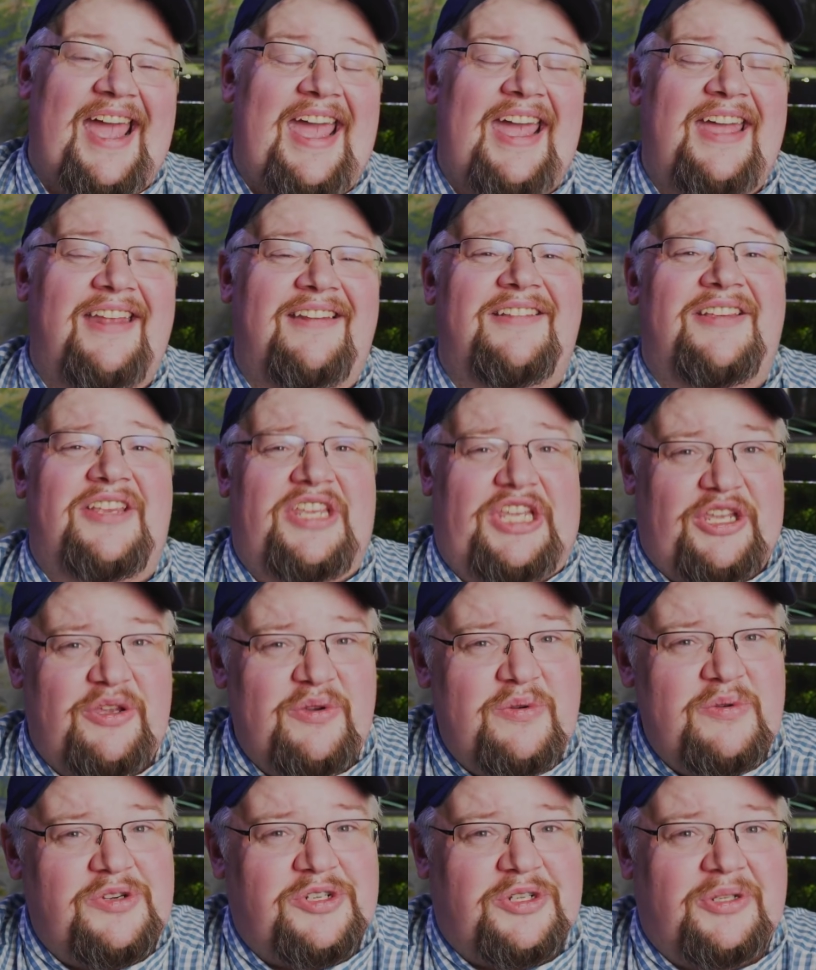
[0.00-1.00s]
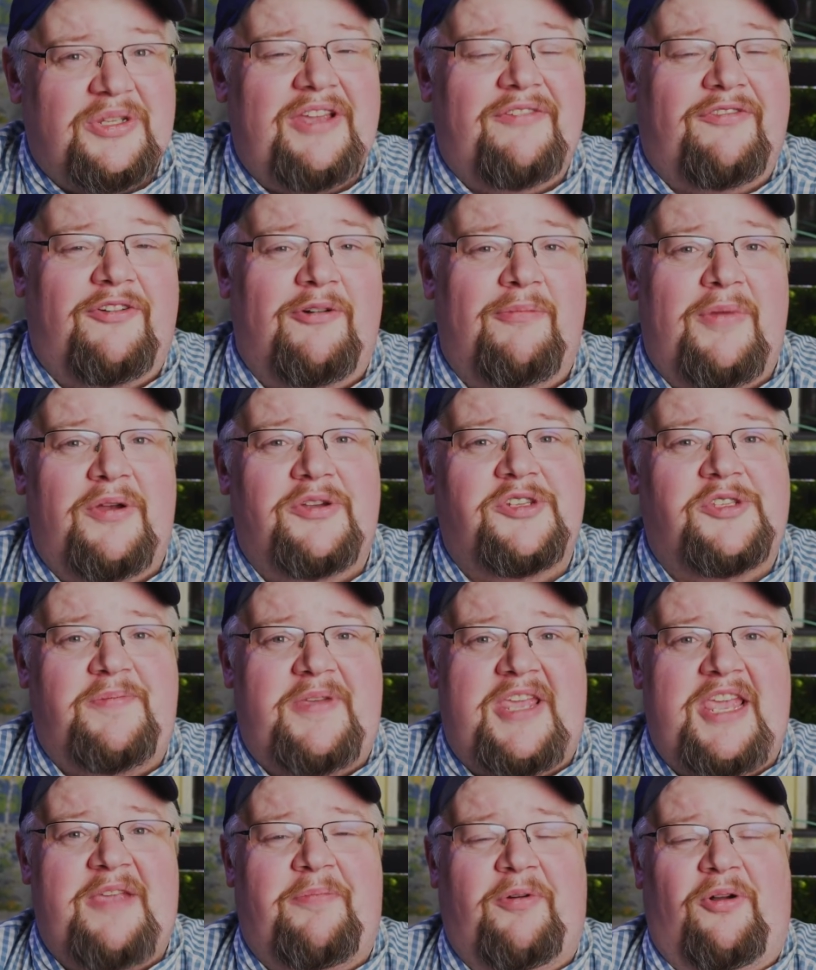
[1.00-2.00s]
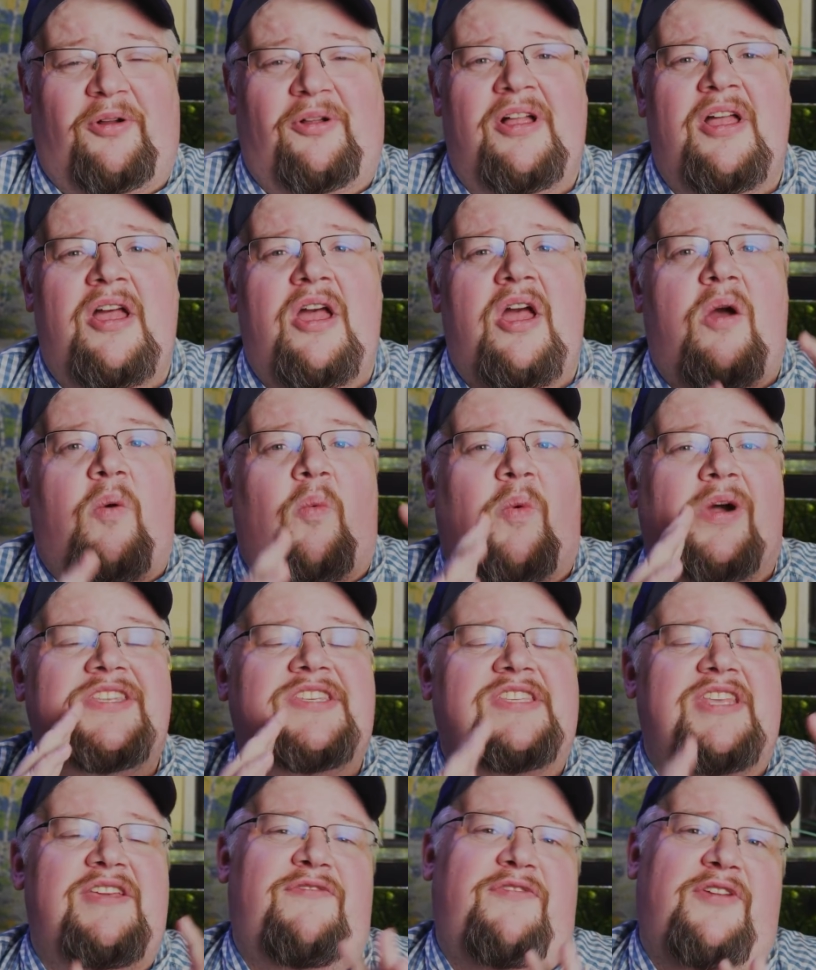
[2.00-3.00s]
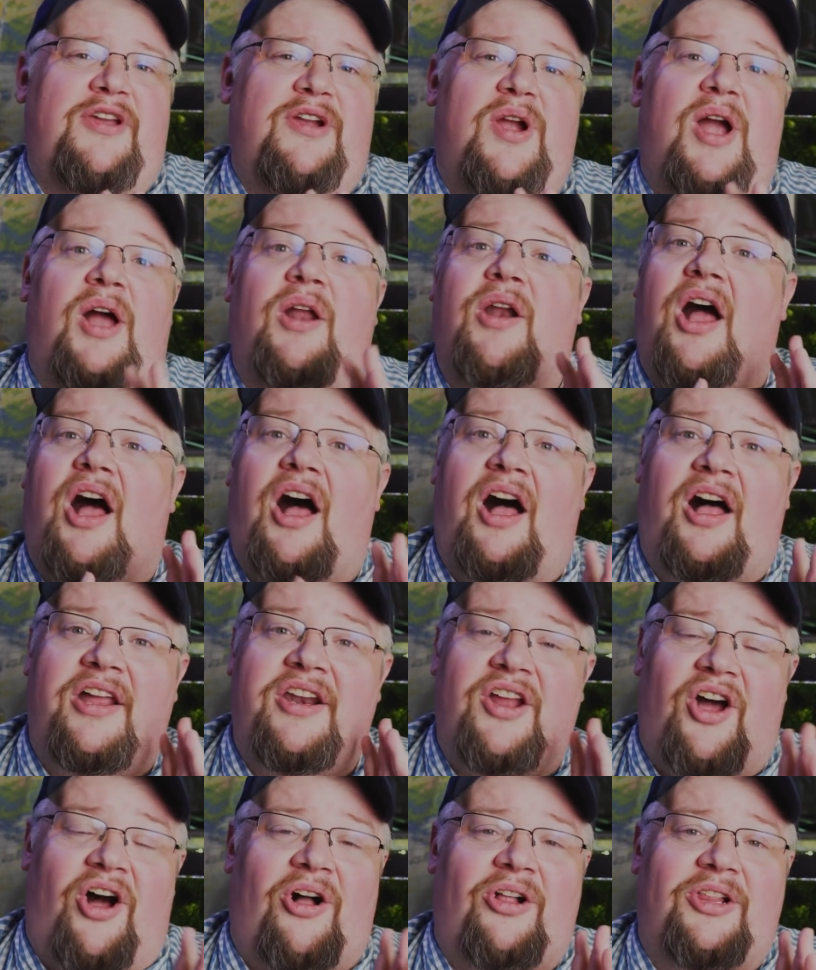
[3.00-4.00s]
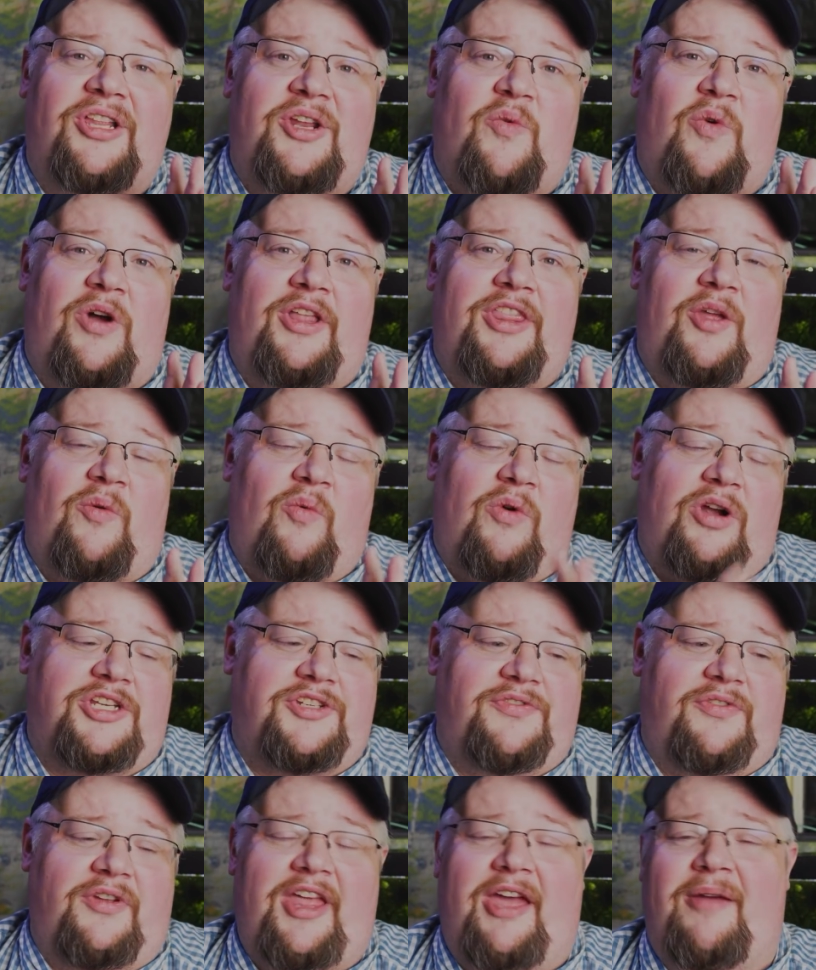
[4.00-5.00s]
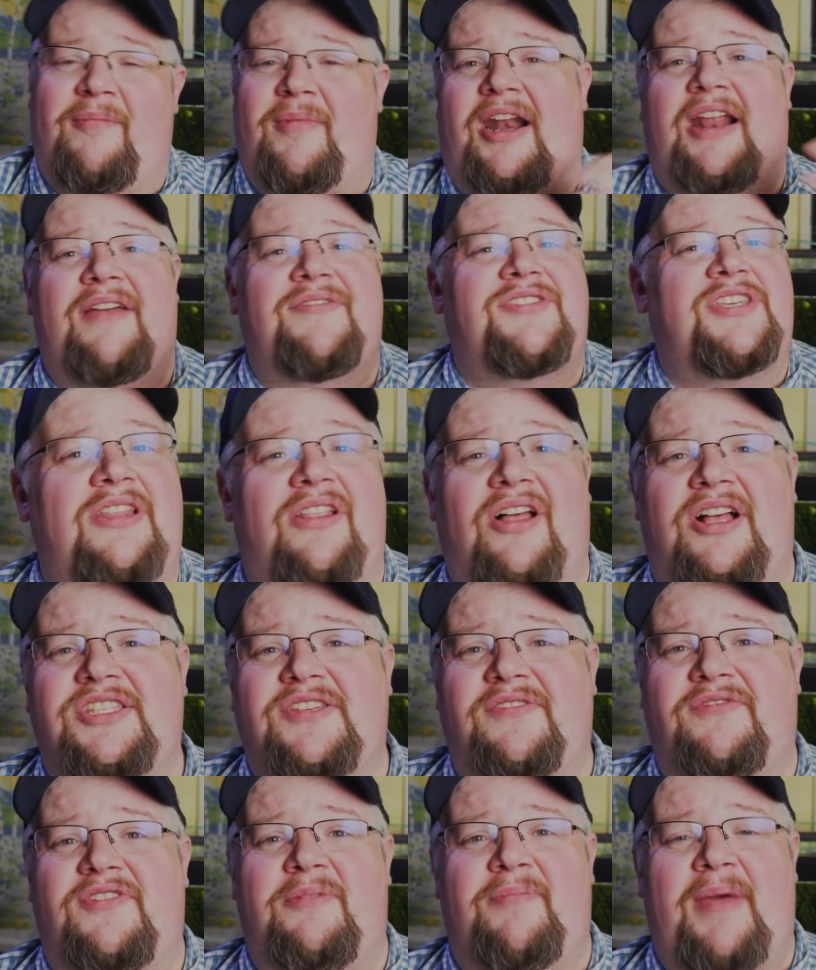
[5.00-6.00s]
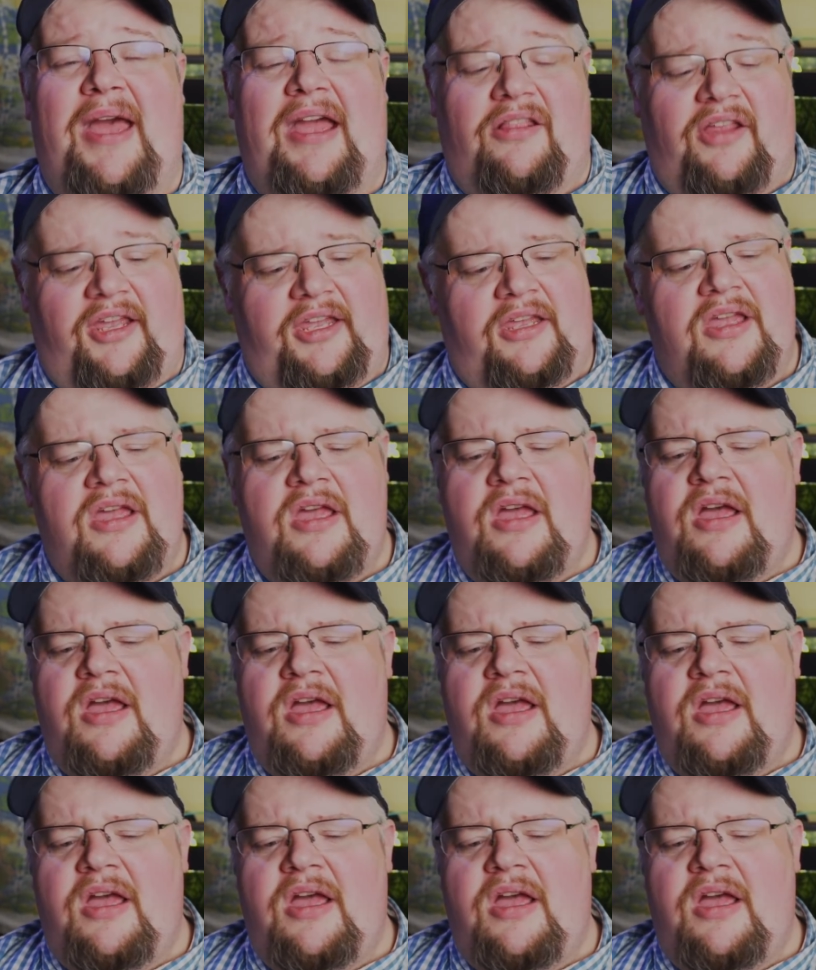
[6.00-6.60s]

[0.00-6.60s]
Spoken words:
And usually for most people, once they figure out an all-in-one that works for them, and I've lots of feedback like,